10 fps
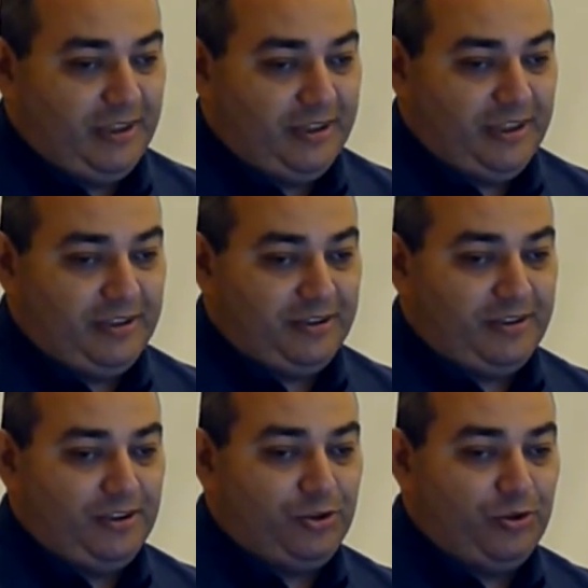answer
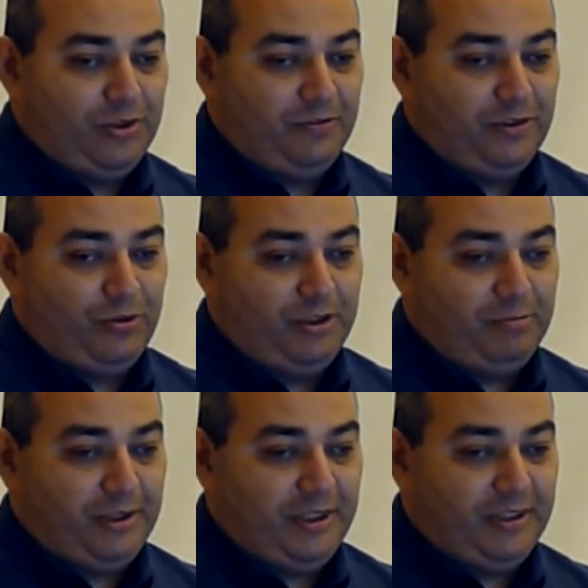this
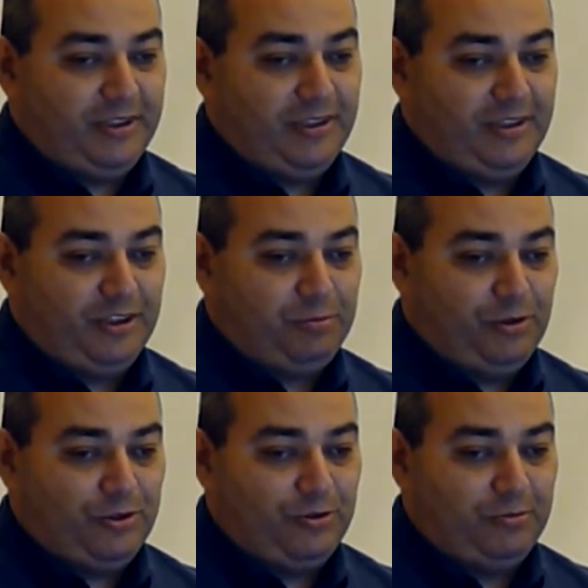question, we need
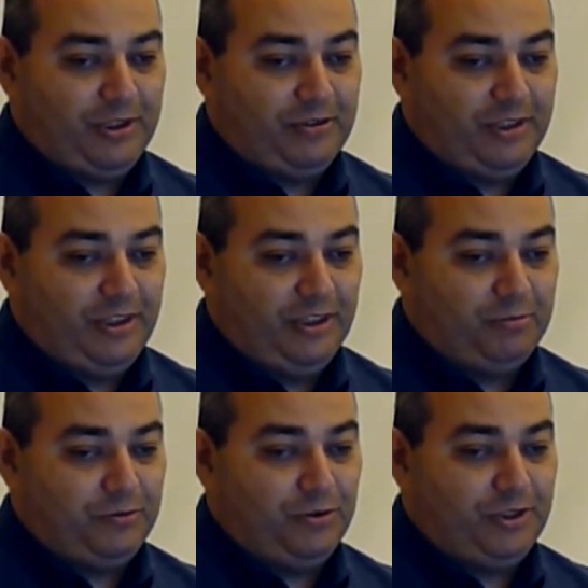analysis of the
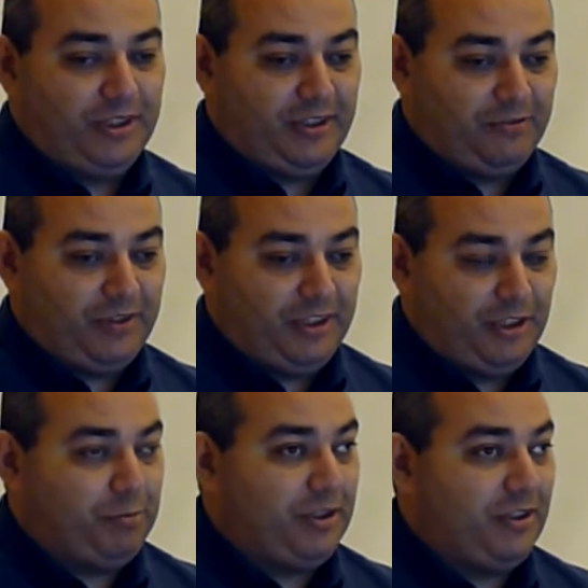source code and the
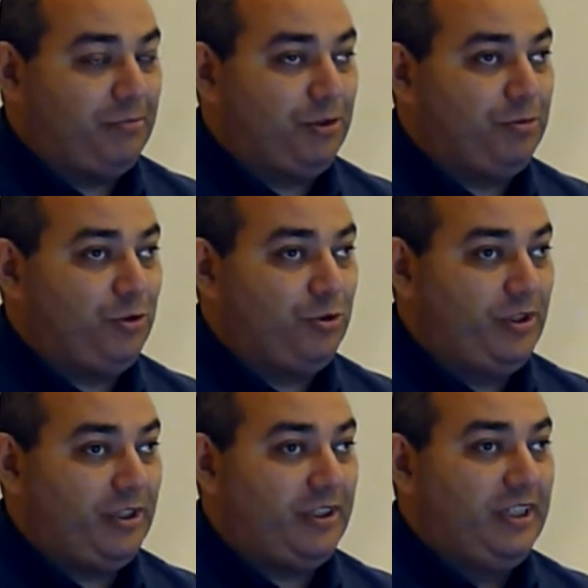algorithms. What
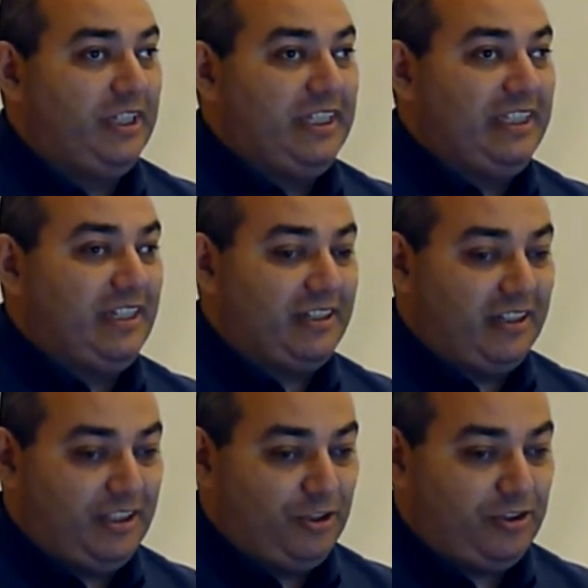program modules and
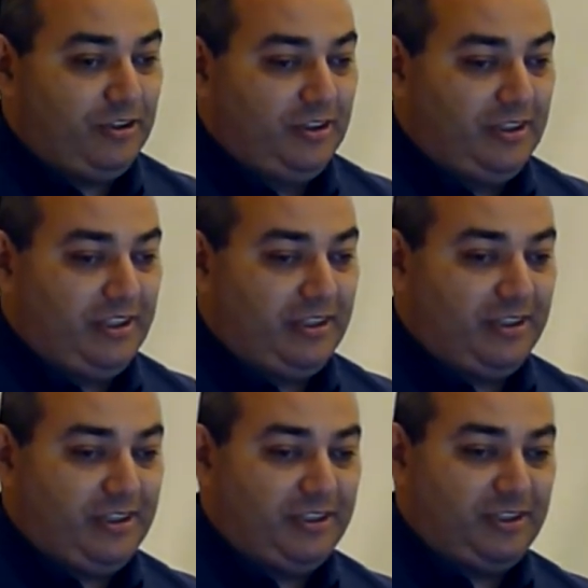what
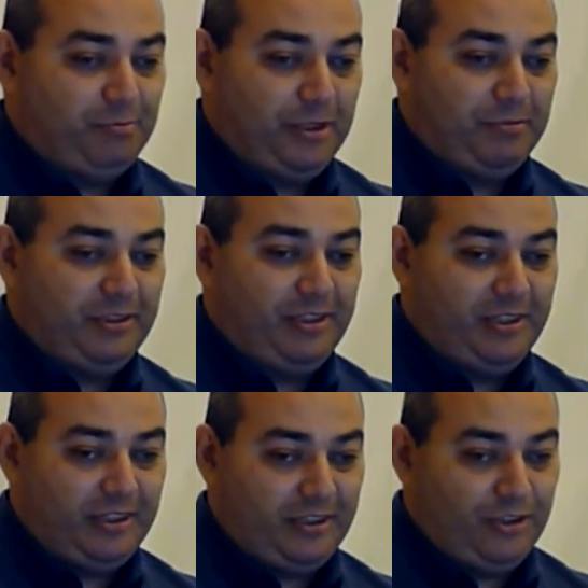allocation
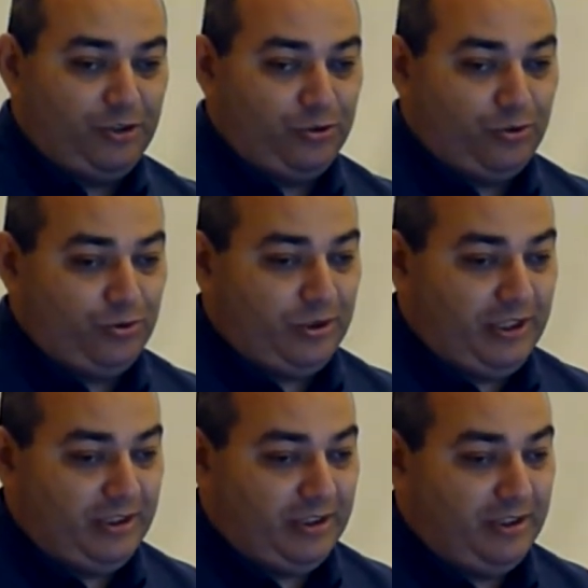of memory for
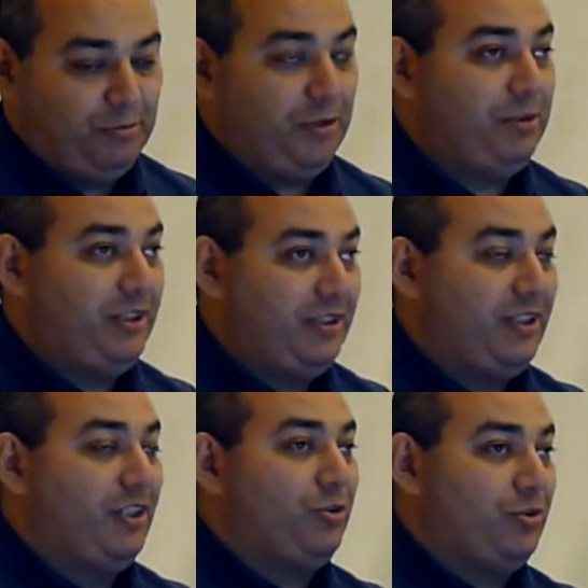what structures of
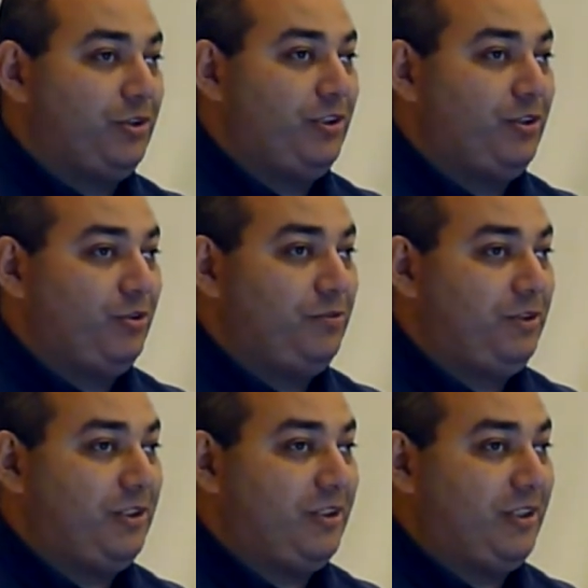data we
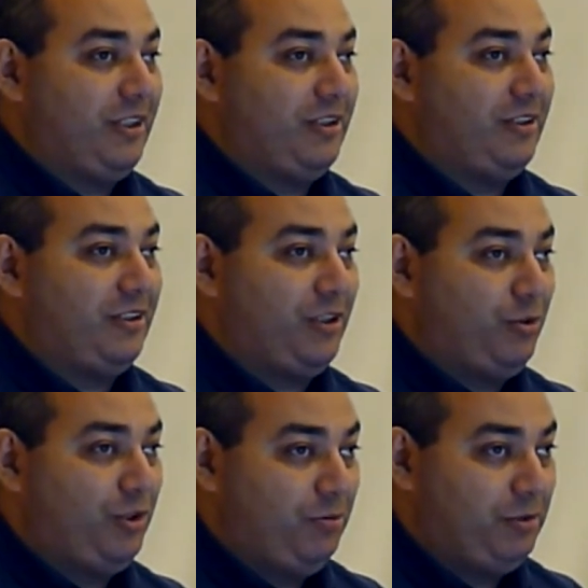can use various types of
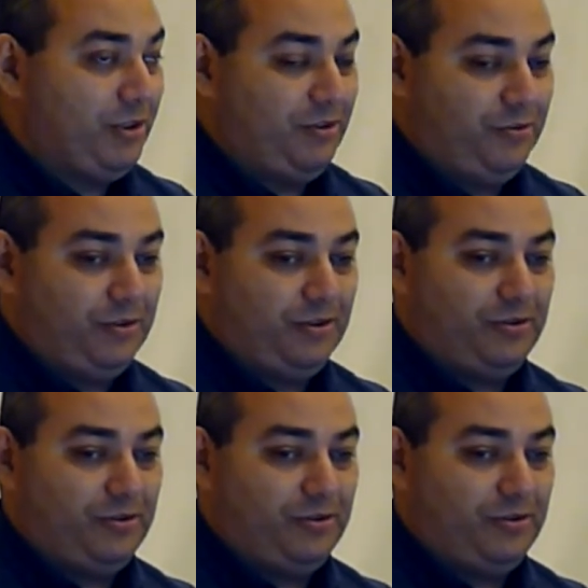allocators.